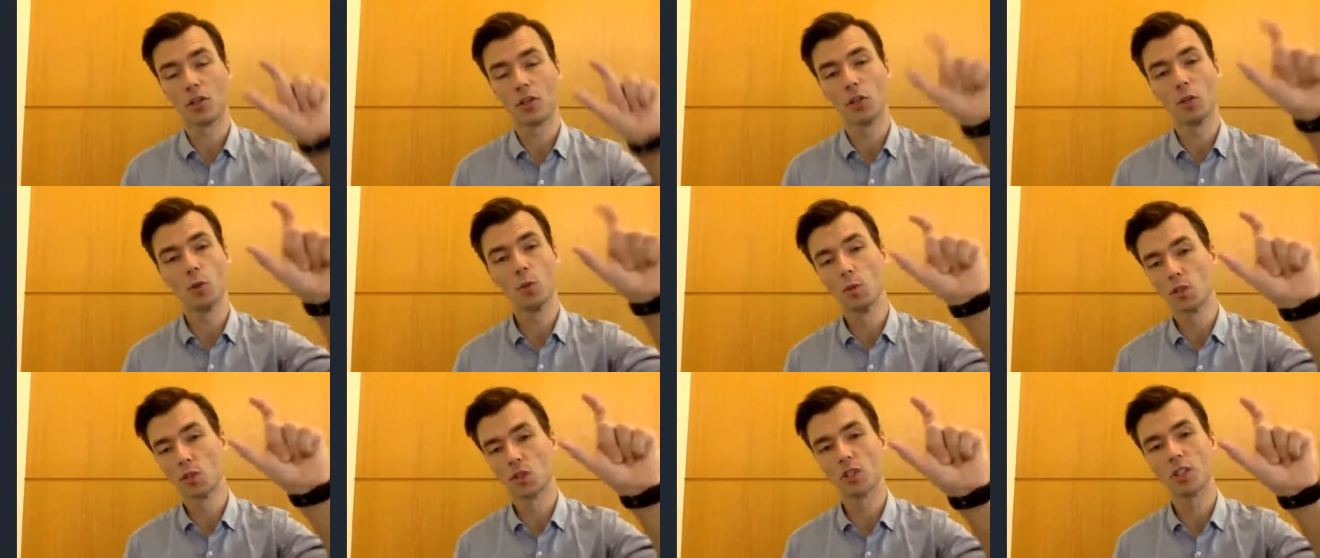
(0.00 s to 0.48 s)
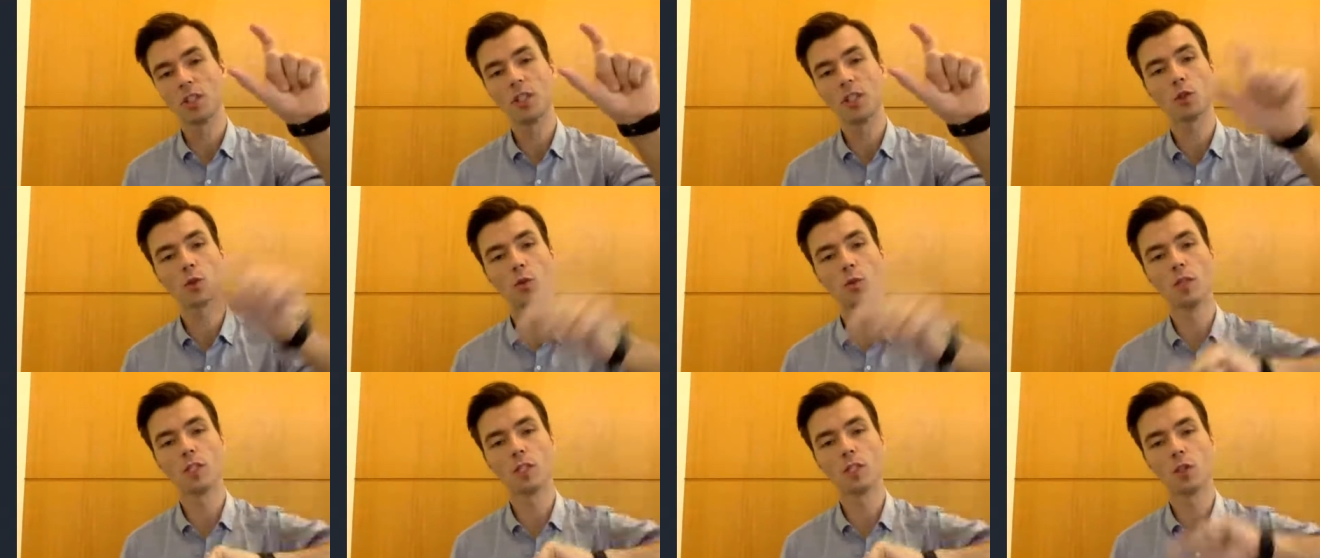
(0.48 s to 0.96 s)
You will see
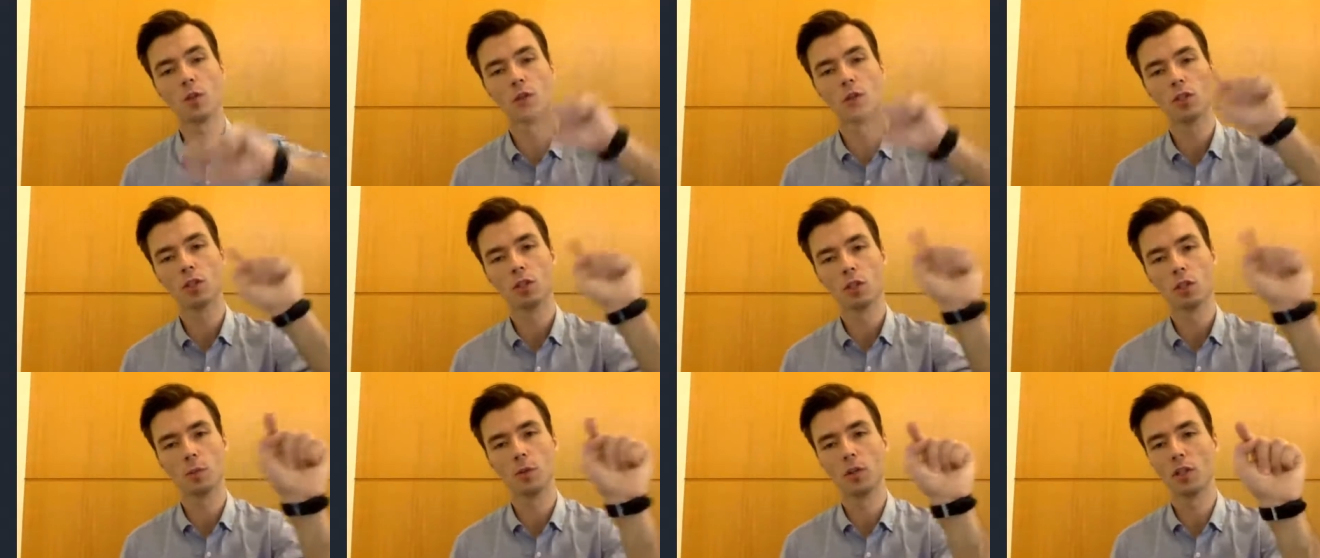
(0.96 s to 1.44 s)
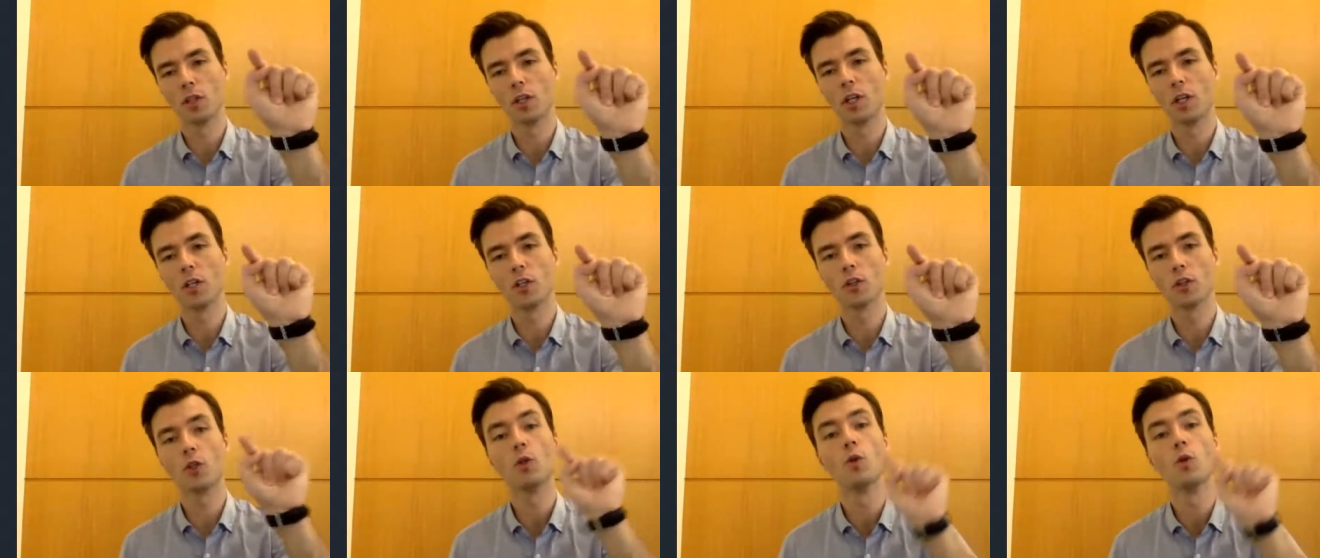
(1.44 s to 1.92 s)
3 solutions, but you're going
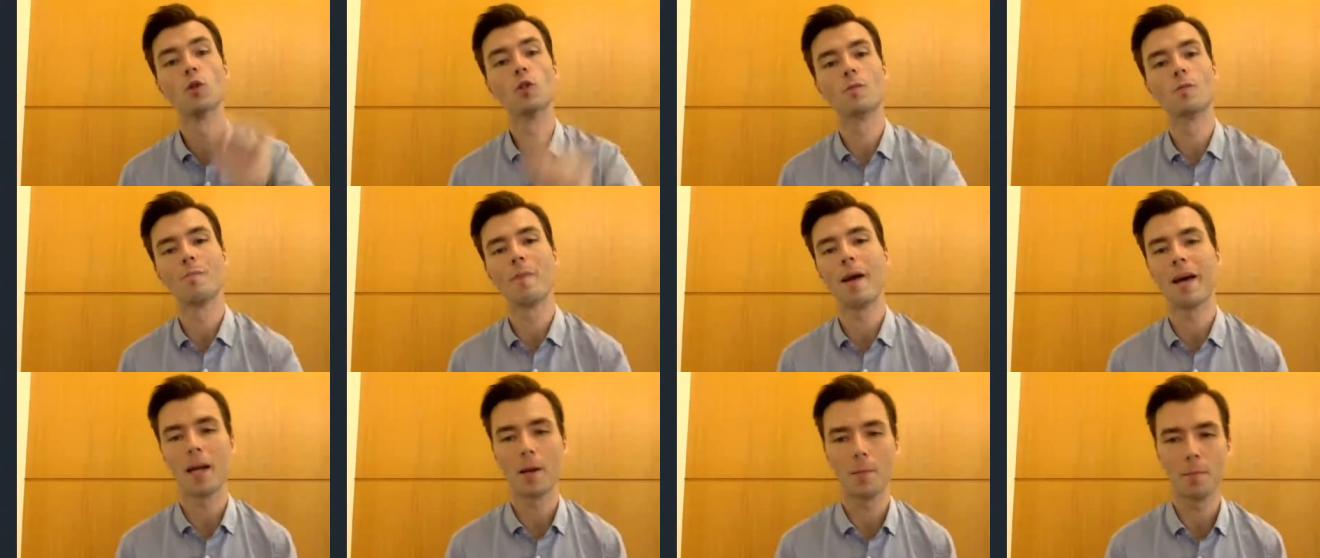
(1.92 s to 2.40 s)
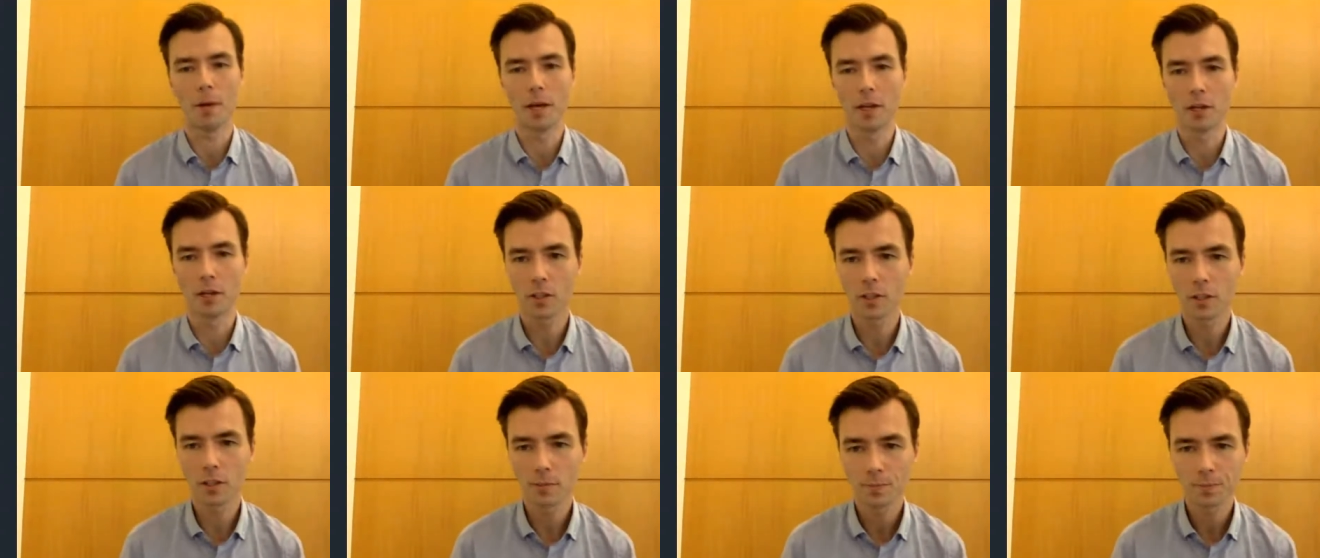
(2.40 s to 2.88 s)
to choose
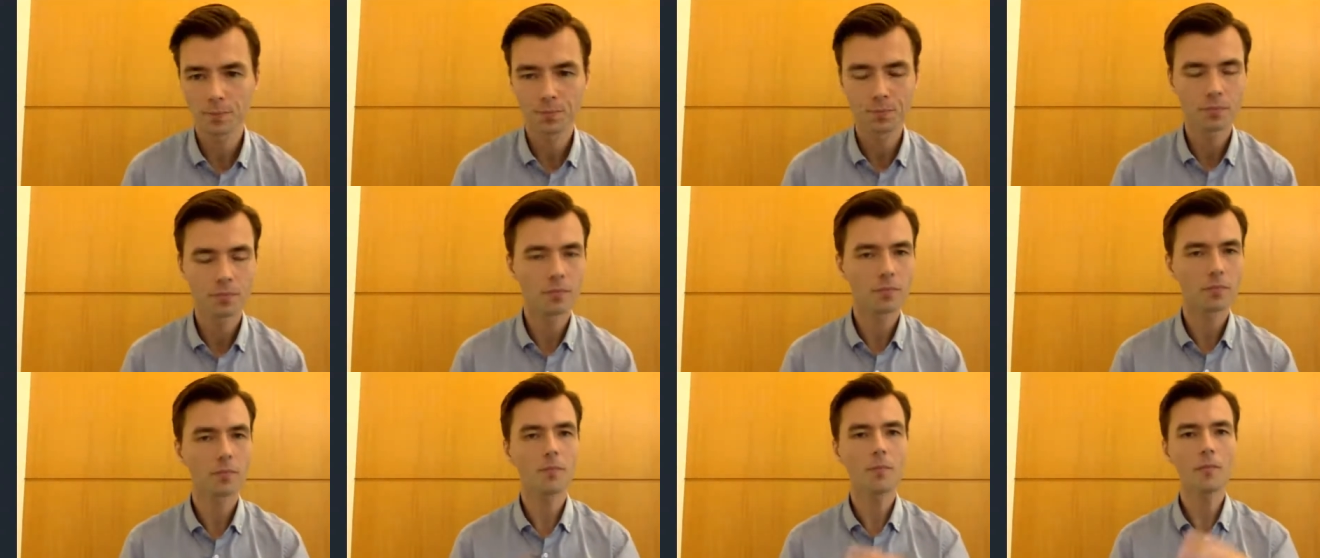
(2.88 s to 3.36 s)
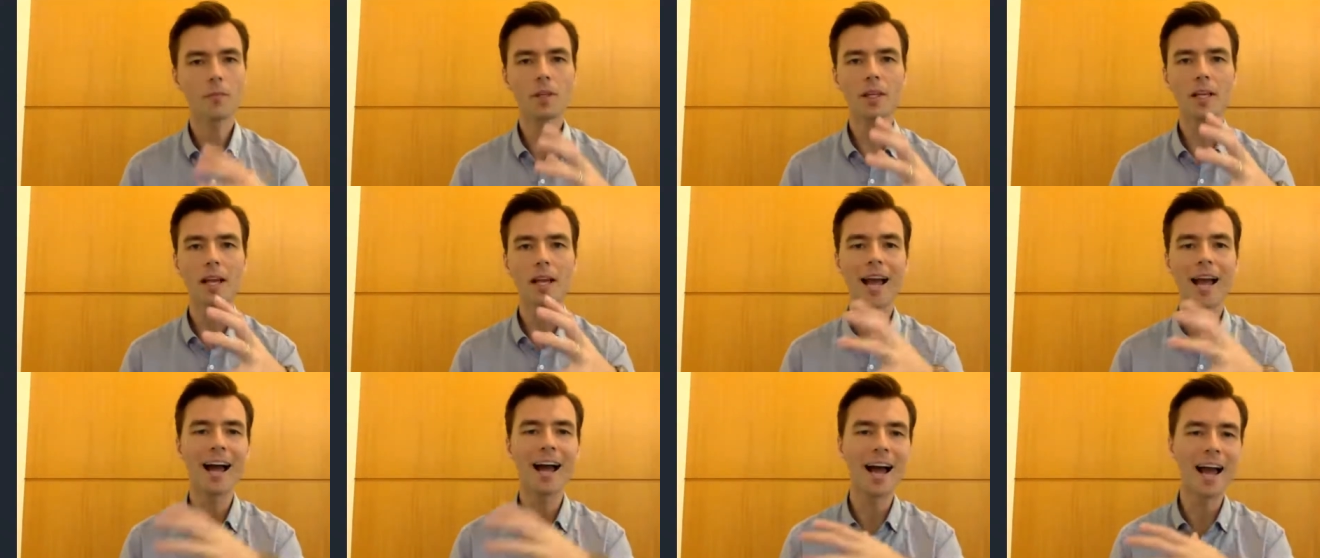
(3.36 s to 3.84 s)
METAmakeR.
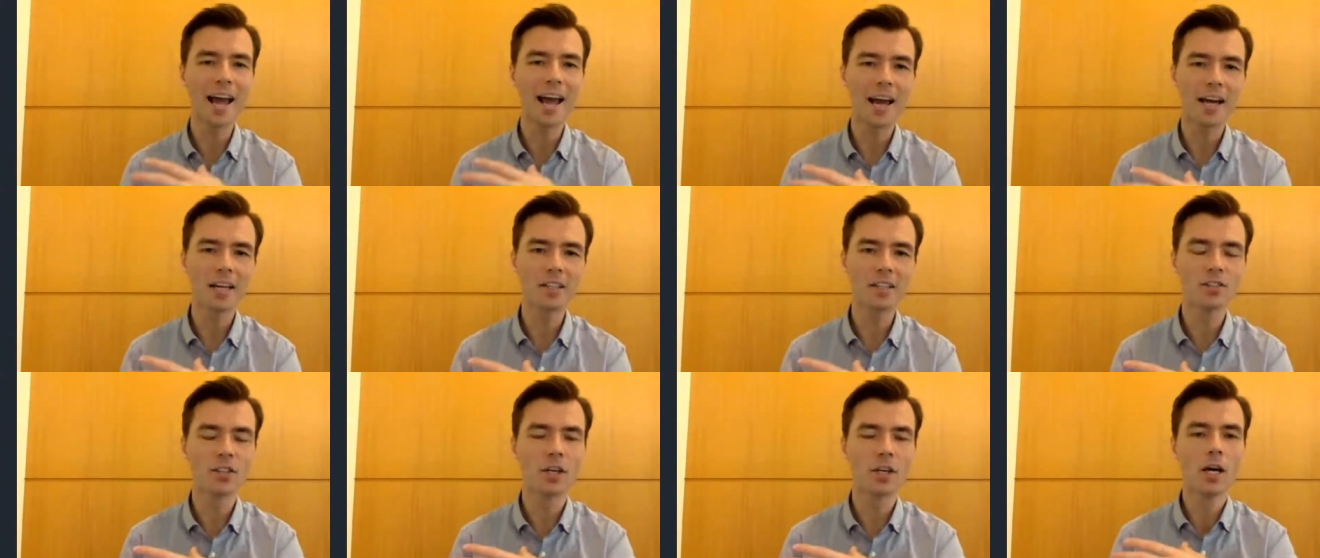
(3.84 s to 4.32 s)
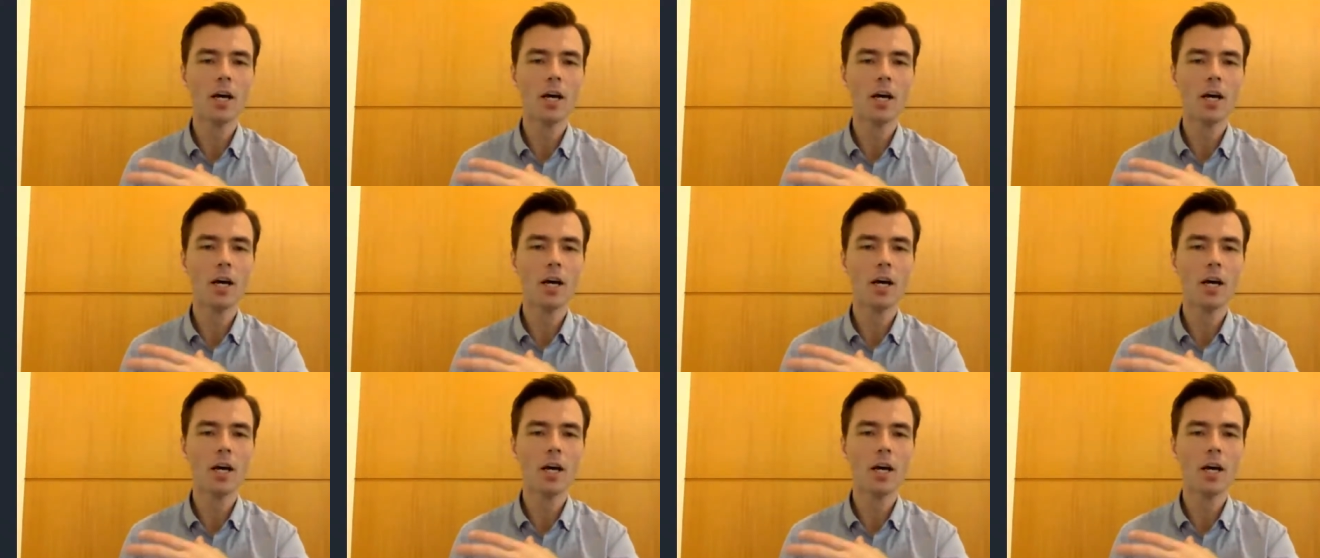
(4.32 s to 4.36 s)
And